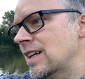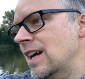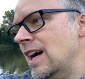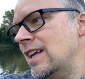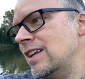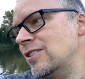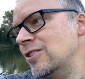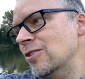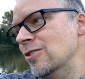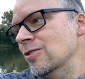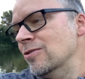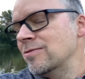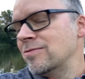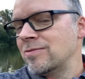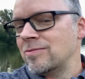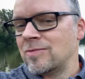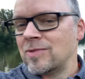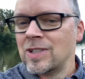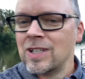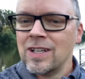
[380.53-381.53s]
I don't know,
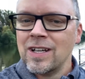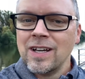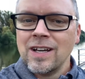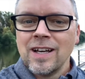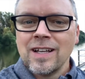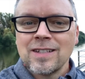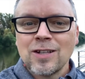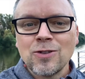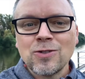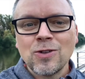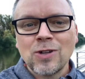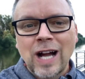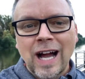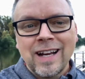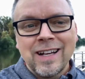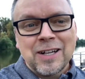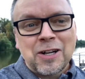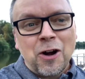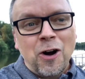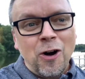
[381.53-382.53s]
it's also
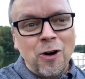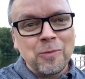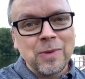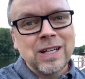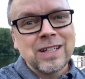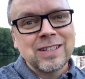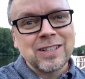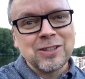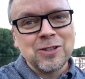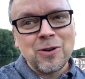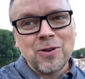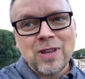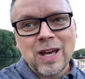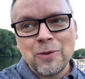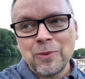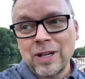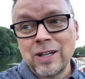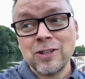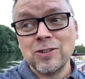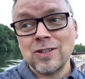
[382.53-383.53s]
kind of calming to know that
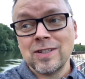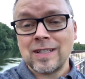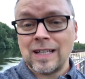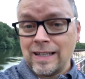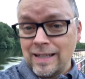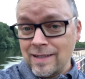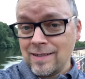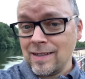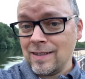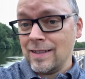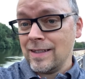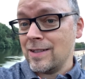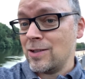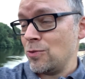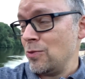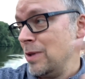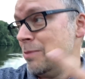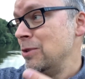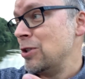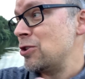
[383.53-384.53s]
we could just easily
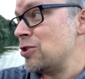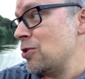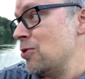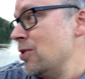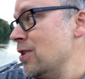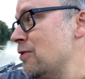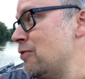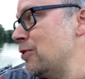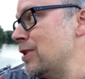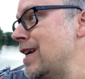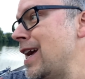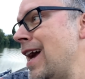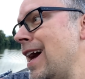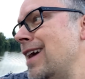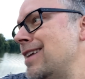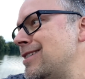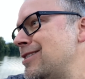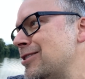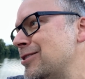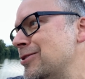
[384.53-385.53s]
swim to shore if we
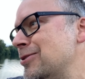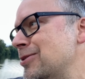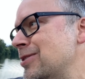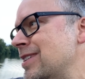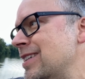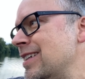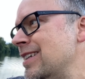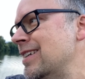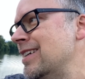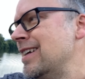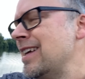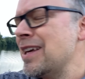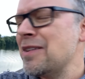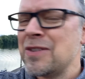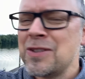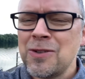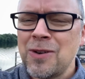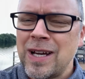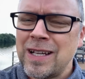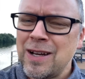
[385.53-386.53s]
had to,
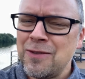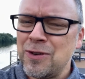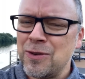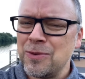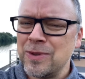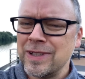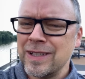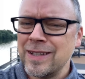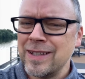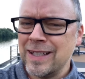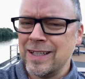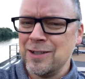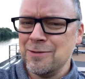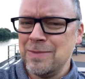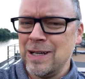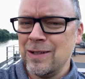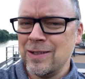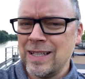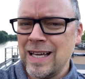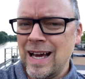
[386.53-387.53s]
even though I never really think
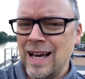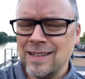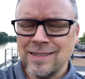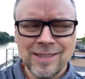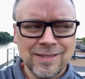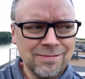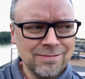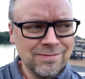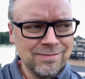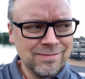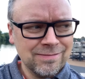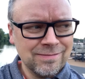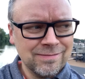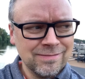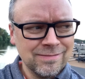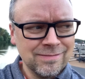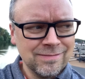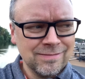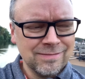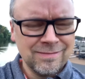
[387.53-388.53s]
about that.
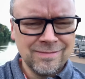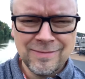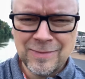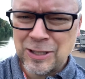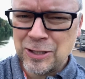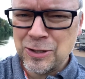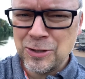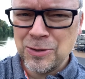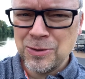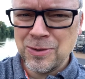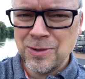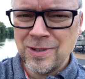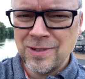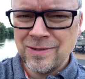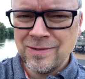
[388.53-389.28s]
Do you?